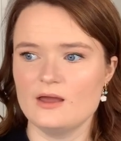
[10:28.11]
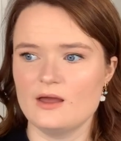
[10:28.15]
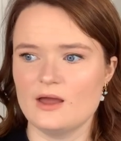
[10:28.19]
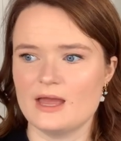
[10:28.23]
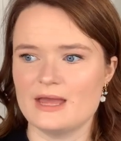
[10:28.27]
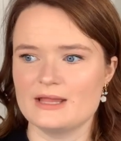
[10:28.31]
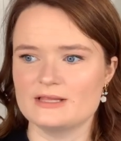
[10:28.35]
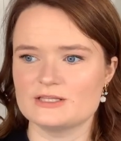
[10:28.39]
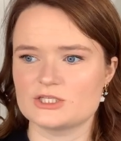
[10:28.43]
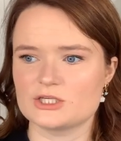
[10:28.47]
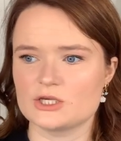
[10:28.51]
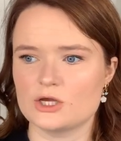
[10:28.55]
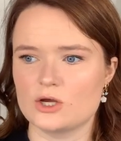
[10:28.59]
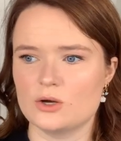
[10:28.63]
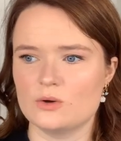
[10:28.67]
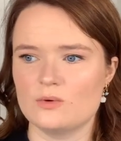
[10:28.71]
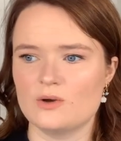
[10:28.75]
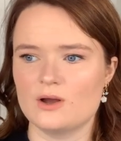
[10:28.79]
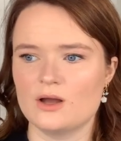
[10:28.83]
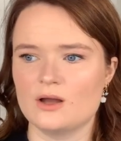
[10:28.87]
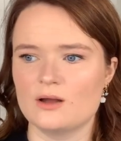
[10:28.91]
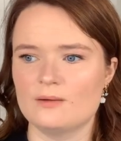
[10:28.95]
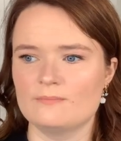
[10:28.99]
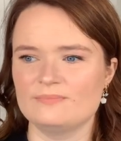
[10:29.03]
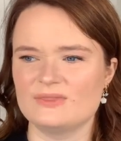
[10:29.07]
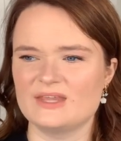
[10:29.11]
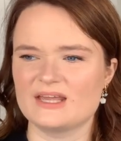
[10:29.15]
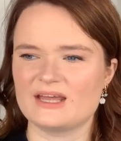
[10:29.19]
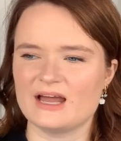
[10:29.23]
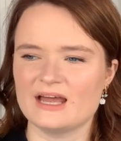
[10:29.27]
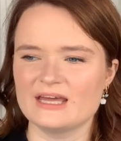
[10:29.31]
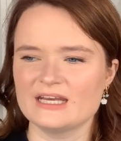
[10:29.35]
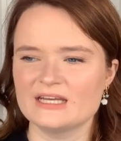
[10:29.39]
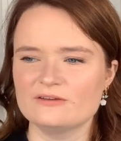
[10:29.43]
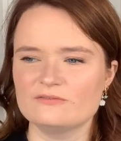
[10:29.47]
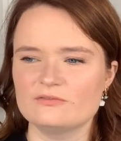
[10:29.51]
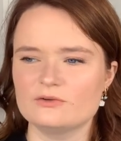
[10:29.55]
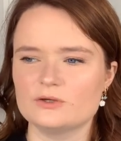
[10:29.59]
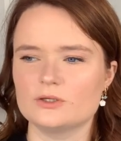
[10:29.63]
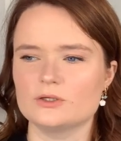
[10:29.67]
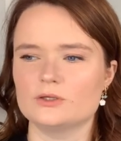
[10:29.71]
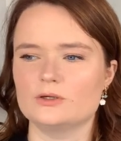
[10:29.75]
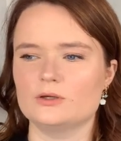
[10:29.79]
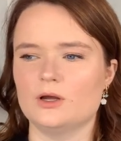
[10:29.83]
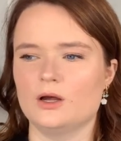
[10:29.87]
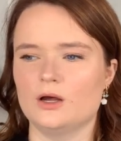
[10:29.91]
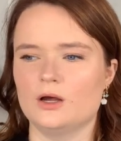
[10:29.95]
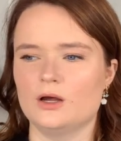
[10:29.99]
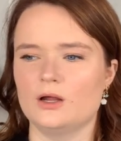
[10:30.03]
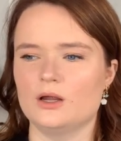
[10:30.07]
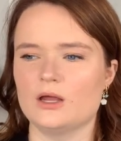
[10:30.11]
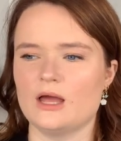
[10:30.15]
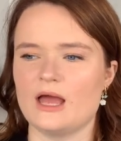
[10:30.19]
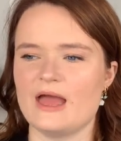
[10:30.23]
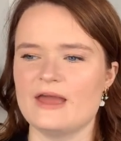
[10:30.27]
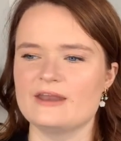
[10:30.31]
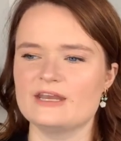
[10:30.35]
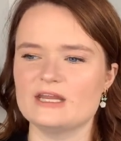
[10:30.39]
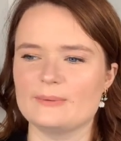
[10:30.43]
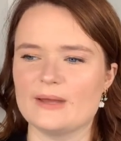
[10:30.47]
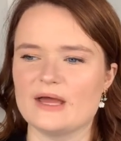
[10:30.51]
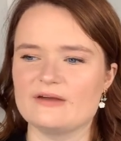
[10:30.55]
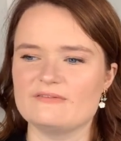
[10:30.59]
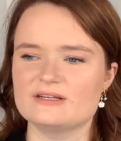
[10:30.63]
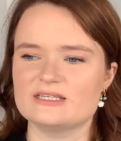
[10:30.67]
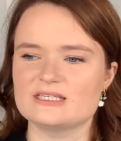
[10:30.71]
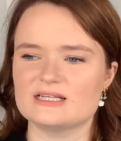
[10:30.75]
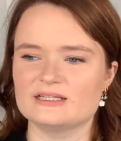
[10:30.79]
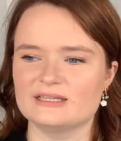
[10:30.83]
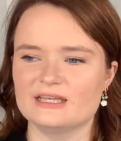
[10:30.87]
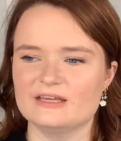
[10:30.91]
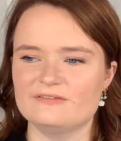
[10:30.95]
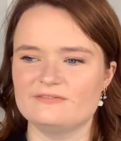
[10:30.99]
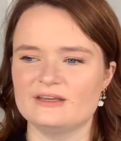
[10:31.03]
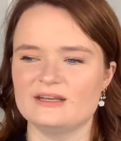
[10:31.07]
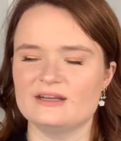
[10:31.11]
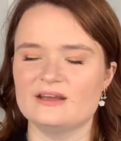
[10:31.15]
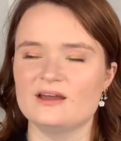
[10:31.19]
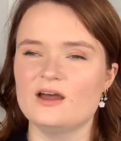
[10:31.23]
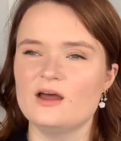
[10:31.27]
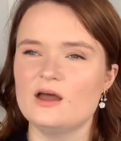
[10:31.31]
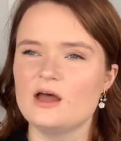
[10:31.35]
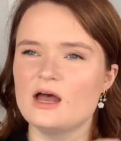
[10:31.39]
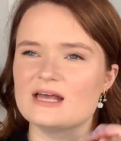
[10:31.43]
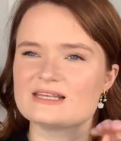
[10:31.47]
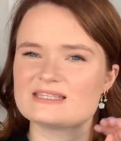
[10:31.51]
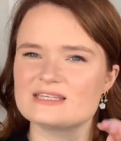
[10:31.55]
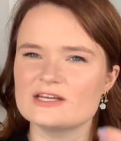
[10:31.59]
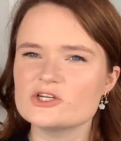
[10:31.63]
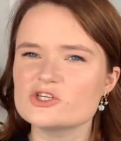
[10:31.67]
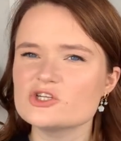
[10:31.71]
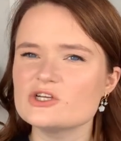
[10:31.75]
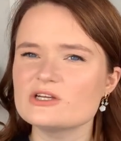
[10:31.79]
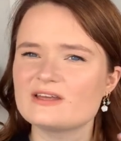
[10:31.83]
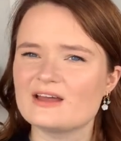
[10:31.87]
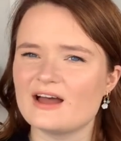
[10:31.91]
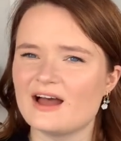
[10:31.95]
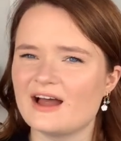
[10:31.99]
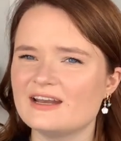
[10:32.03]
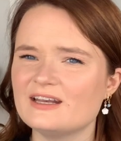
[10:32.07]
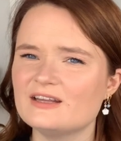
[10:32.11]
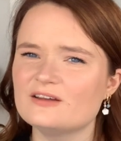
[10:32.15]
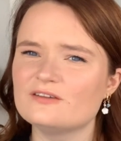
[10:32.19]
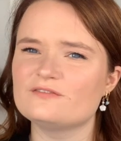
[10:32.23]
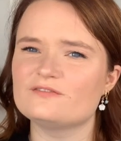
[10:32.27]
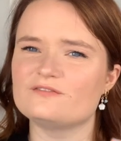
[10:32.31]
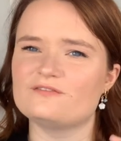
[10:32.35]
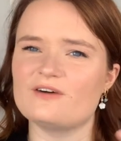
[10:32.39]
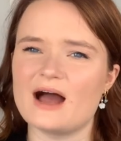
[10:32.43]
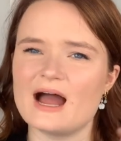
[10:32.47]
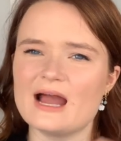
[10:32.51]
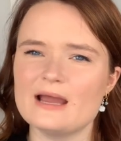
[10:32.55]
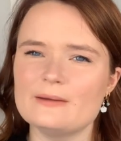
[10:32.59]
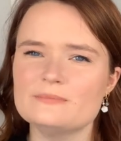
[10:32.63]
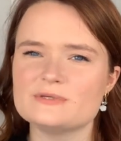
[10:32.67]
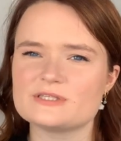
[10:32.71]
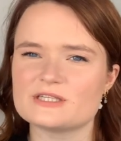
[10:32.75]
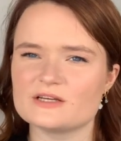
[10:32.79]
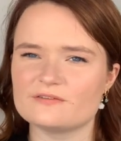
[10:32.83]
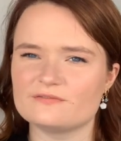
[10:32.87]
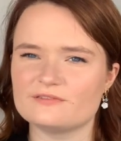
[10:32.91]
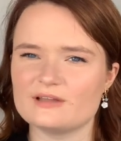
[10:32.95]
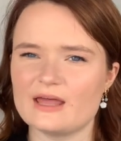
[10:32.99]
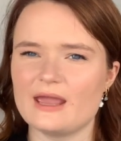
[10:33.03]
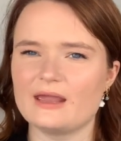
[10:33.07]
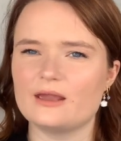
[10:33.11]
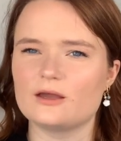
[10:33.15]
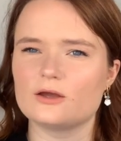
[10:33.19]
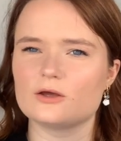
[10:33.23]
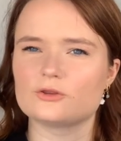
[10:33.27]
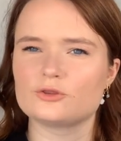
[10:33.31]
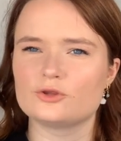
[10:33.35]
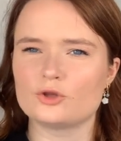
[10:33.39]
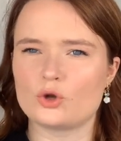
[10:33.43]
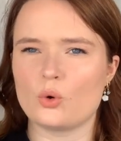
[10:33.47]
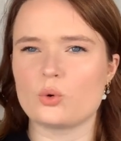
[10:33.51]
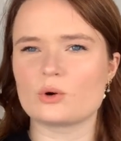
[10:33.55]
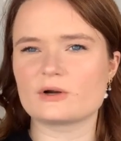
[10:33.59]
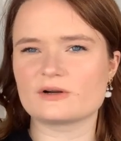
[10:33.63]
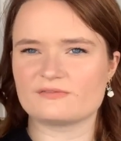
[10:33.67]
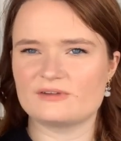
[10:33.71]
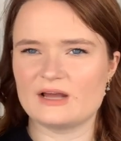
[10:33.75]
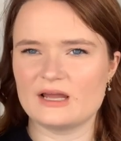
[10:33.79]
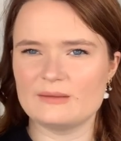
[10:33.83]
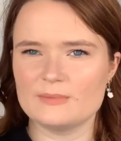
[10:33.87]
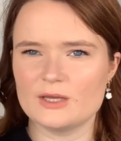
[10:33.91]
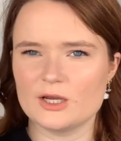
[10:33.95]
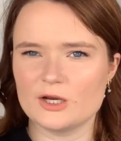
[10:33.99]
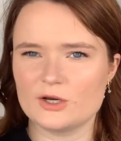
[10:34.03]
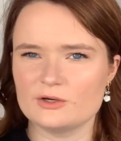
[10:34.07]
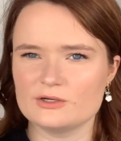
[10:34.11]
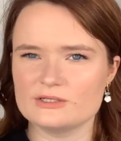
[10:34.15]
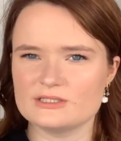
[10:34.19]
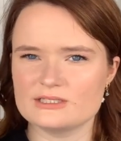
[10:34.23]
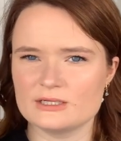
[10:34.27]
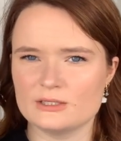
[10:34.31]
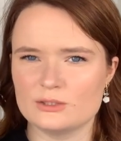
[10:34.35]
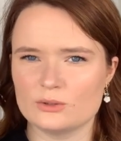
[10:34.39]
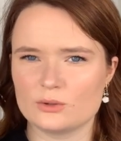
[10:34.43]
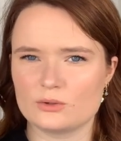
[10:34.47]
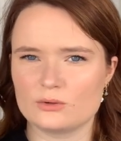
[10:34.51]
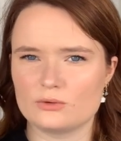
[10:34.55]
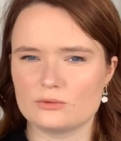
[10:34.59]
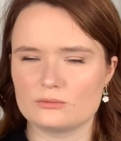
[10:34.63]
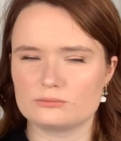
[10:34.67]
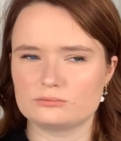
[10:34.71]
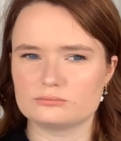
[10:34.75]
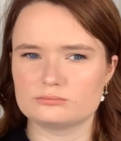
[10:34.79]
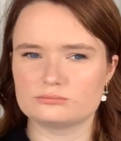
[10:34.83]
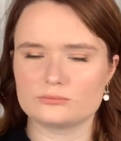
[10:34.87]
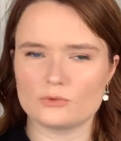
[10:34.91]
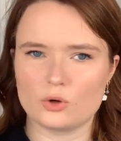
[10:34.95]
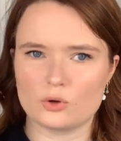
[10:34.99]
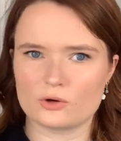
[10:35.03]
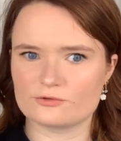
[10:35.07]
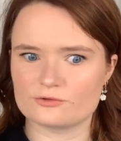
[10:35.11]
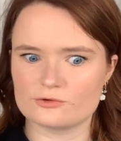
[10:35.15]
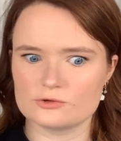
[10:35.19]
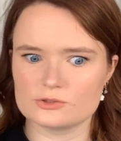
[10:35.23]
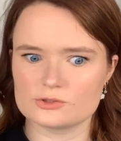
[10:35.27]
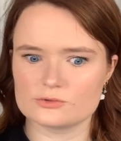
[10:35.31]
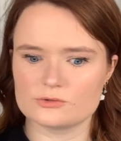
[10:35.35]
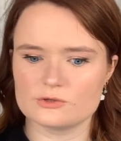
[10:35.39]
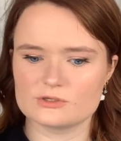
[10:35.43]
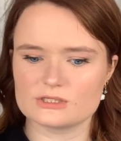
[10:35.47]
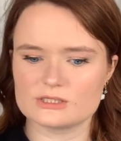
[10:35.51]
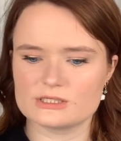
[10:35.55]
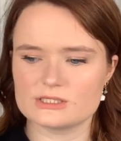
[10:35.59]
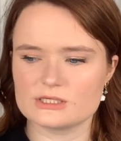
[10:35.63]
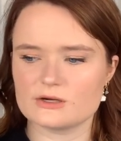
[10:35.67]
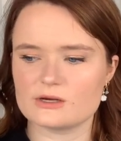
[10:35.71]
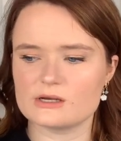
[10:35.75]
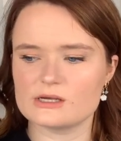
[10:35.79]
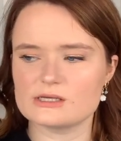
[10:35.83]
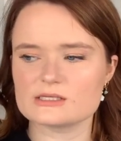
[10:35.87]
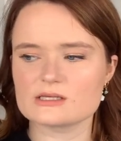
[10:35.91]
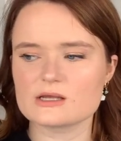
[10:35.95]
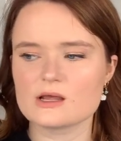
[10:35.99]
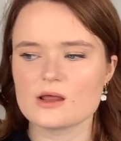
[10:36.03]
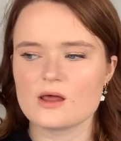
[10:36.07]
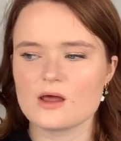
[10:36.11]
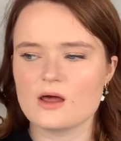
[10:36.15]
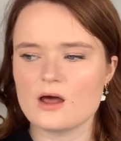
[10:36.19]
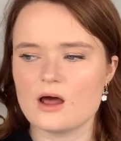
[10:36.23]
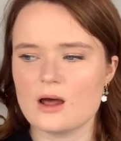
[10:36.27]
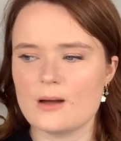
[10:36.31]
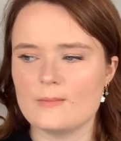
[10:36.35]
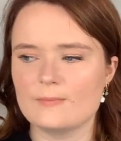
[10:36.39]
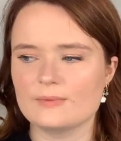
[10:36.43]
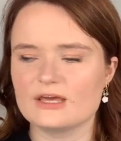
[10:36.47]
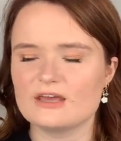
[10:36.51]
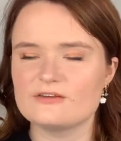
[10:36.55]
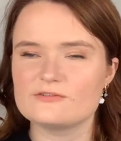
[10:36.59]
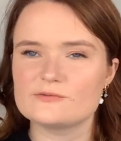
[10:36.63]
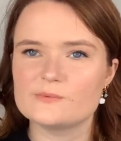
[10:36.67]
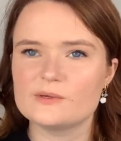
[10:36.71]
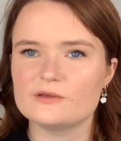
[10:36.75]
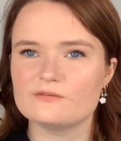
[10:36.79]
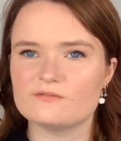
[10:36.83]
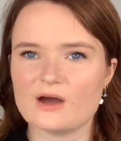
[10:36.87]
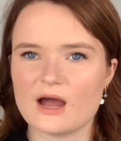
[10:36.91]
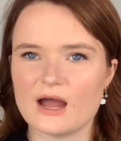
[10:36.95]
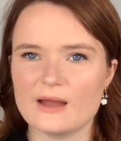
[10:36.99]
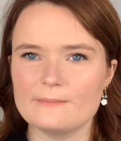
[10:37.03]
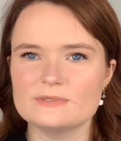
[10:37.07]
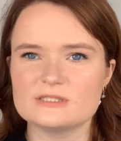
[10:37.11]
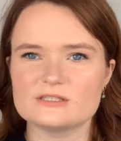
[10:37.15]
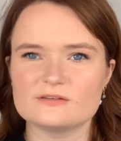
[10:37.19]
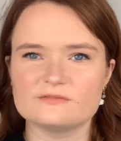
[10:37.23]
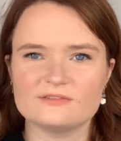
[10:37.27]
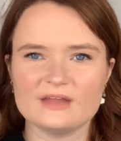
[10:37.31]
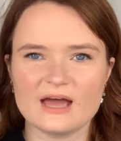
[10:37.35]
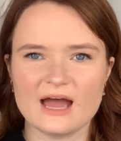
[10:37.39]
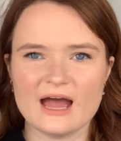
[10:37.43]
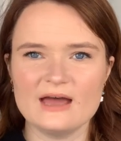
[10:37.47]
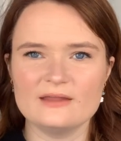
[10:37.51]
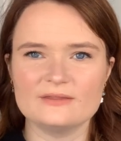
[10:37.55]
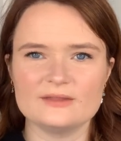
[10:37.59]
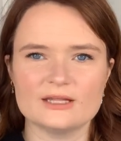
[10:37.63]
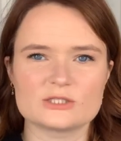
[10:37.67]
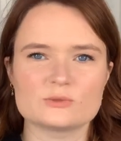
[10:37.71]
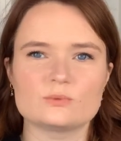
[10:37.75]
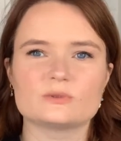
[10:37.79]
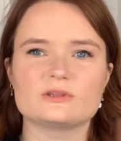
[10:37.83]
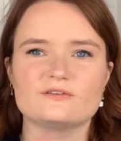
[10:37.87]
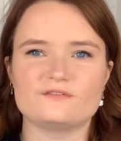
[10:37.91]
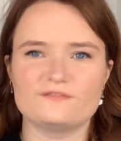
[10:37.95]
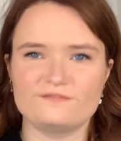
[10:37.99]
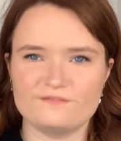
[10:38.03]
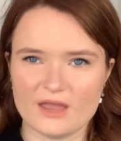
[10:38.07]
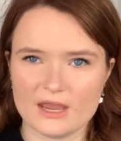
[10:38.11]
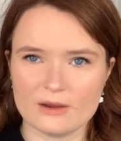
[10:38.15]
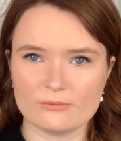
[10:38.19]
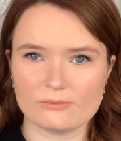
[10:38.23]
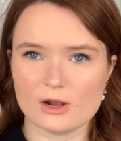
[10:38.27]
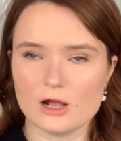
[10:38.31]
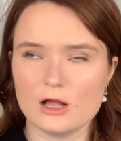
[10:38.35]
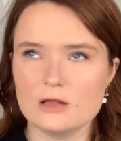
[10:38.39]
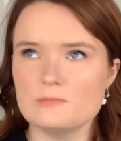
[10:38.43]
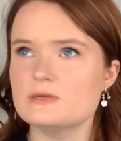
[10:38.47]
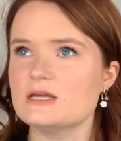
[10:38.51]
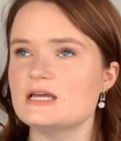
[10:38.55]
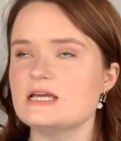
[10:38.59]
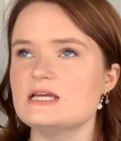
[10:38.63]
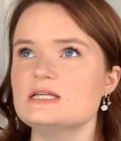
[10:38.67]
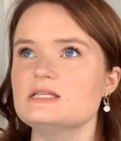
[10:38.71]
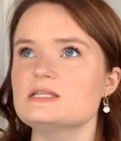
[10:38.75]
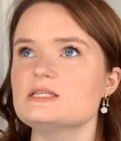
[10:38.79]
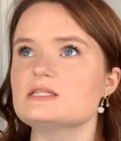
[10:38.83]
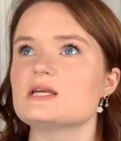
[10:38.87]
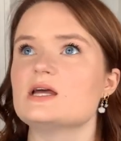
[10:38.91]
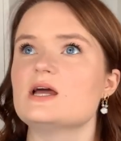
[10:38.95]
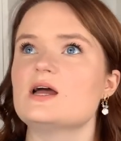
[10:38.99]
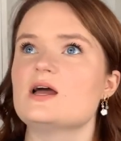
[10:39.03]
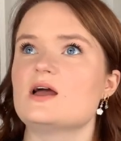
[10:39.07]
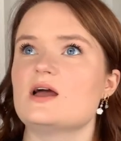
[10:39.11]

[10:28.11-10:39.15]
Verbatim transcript: And so um, they kind of uh, end up having to live in essentially kind of vibes of like the Court of Nightmares and a Court of Thorns and Roses series. Um, it gives me vibes of that. That's what the Fae realm is.